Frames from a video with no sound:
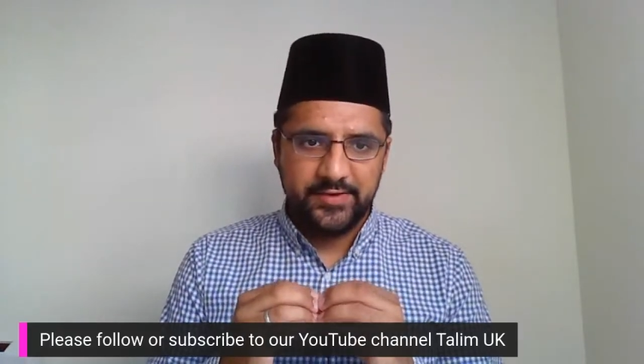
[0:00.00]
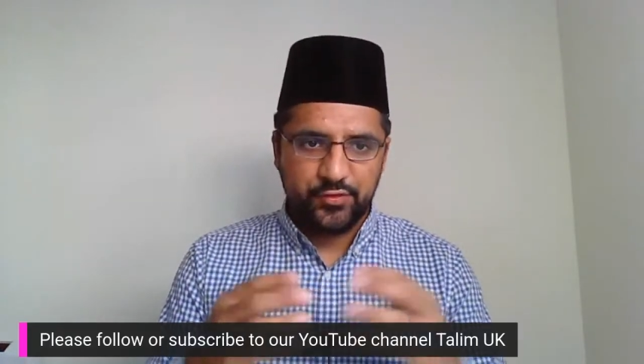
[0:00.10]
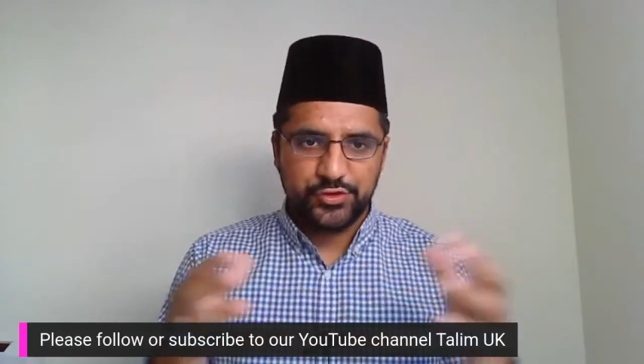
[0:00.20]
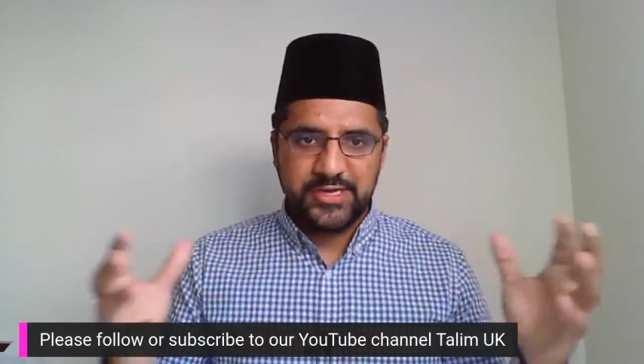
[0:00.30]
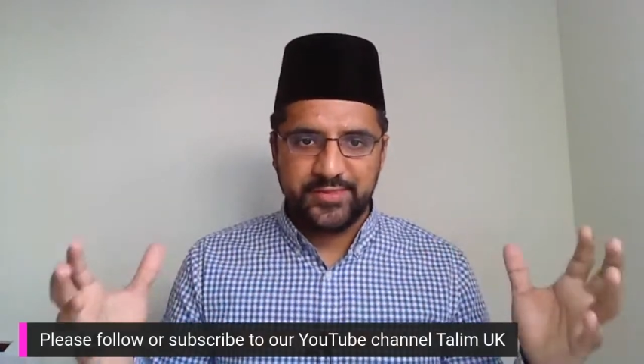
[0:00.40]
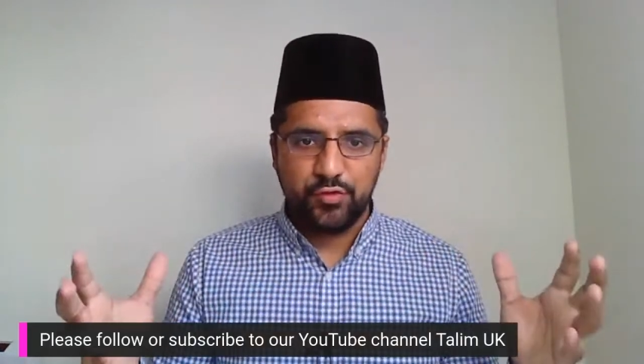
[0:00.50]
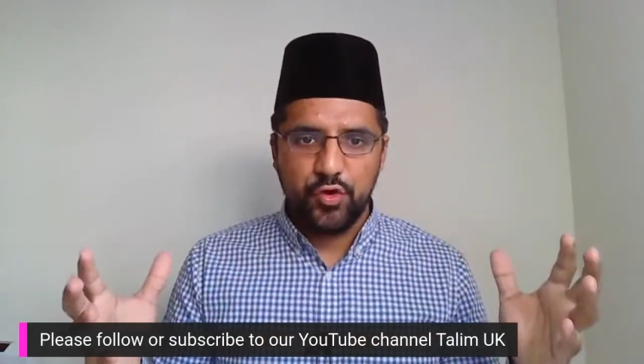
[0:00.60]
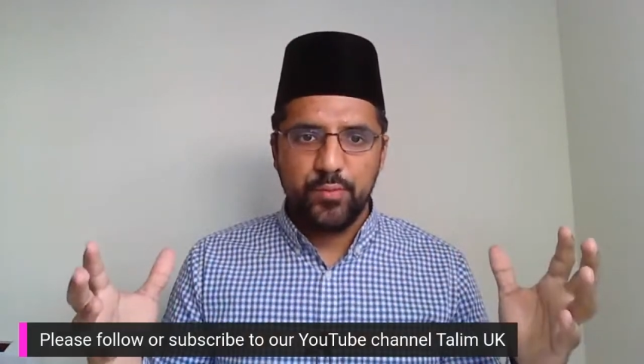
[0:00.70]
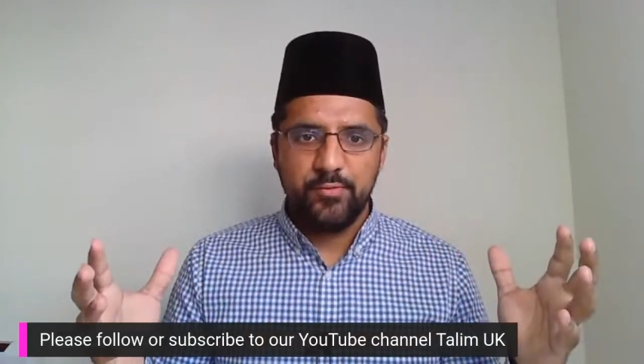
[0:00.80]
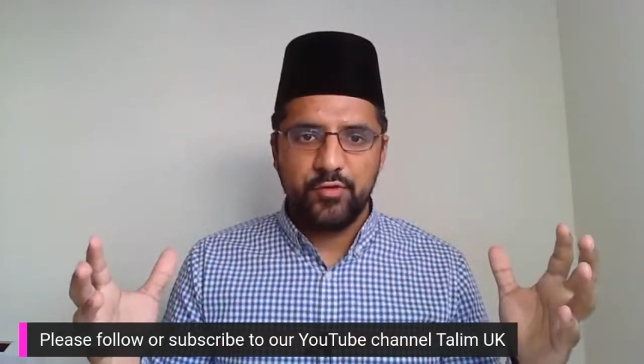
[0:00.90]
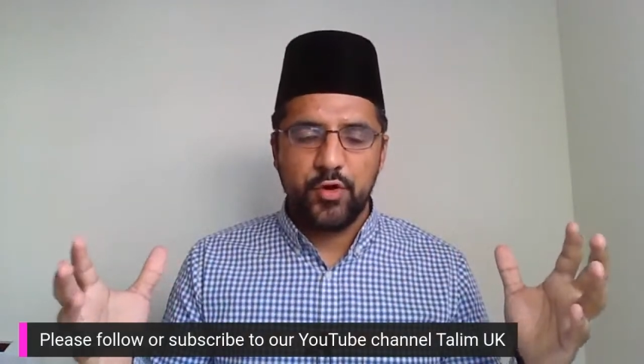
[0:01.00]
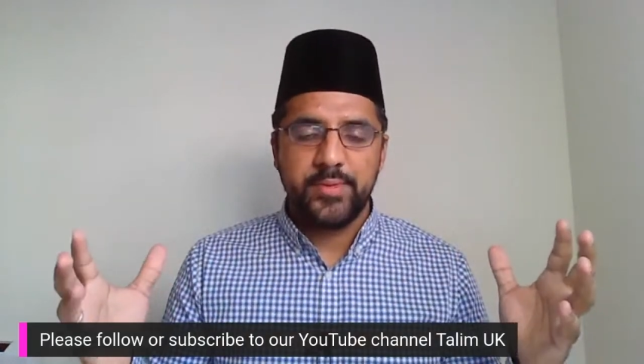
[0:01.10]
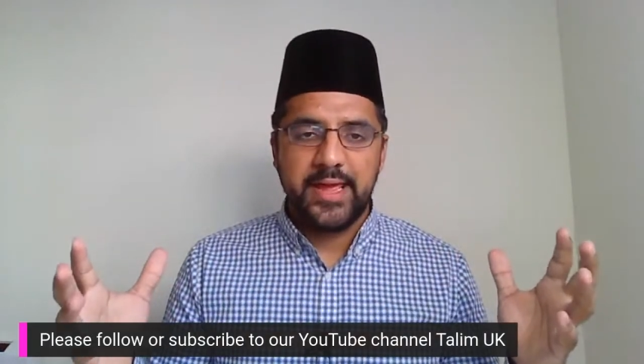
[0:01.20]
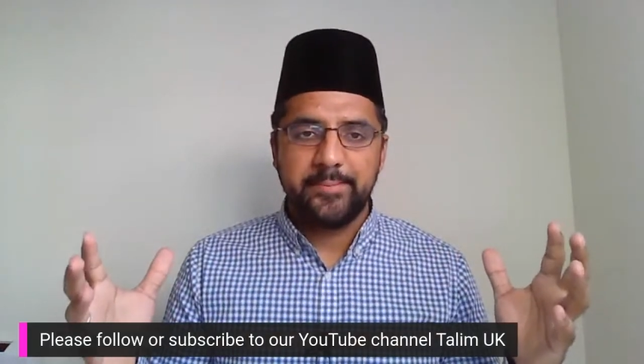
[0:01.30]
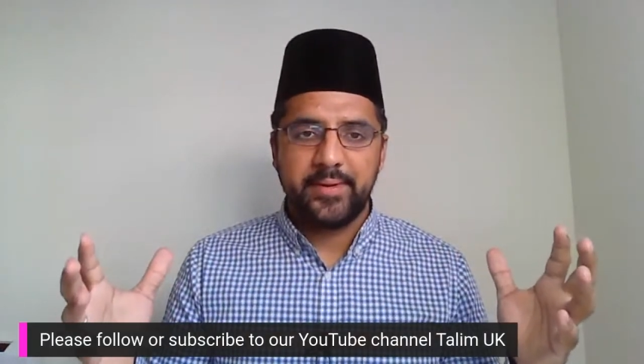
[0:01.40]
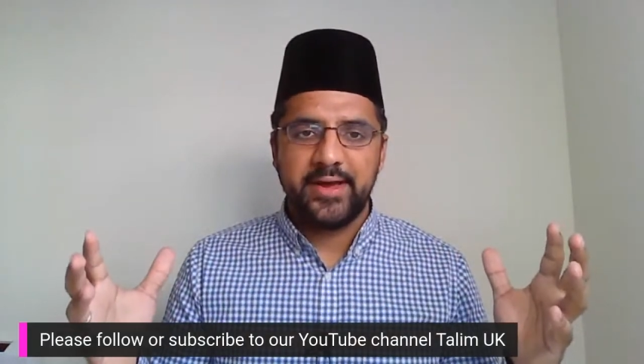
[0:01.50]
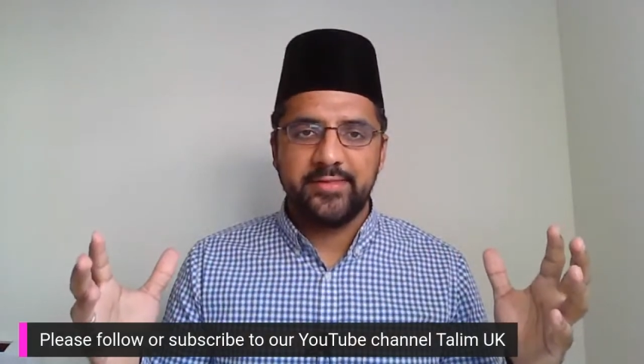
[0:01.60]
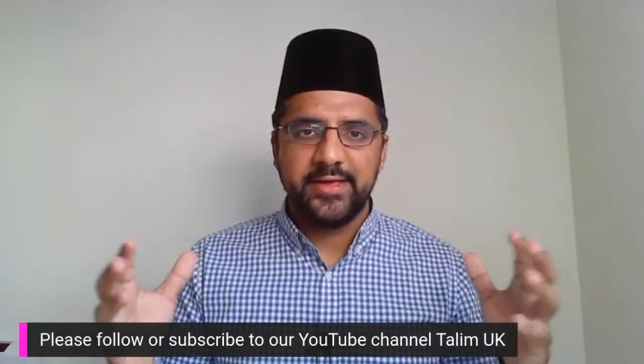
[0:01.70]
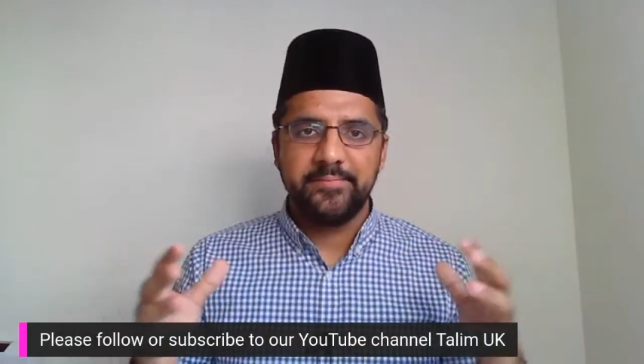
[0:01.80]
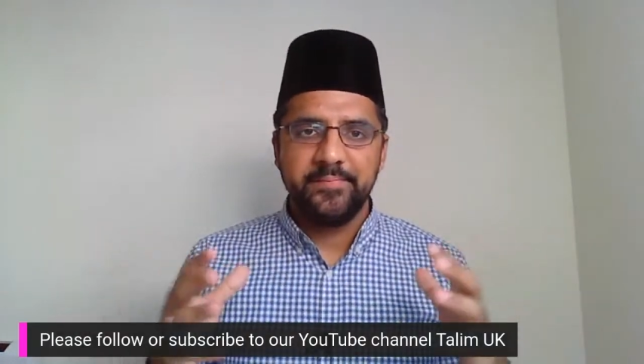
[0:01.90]
and of course you had the Roman
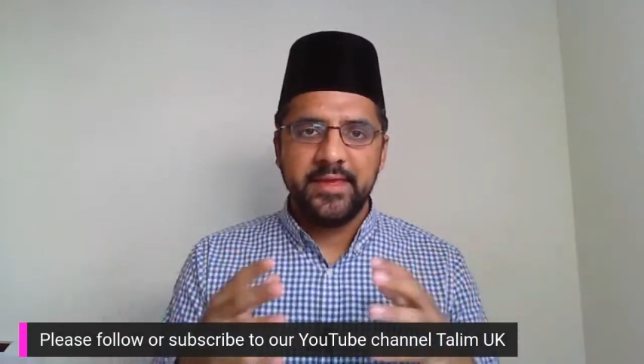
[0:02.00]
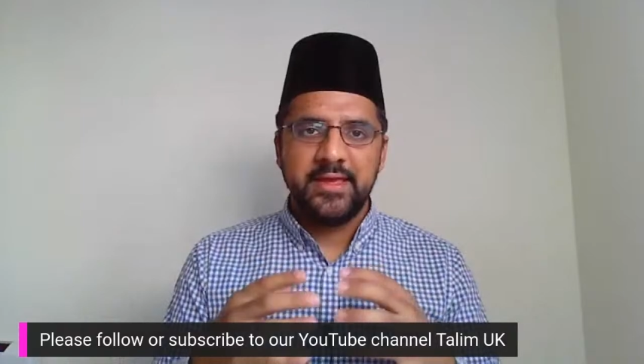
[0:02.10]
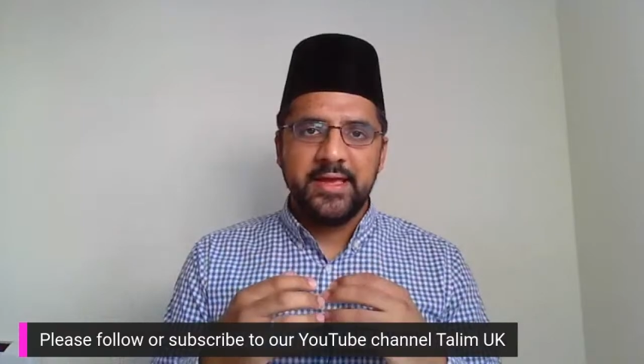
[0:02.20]
Empire there,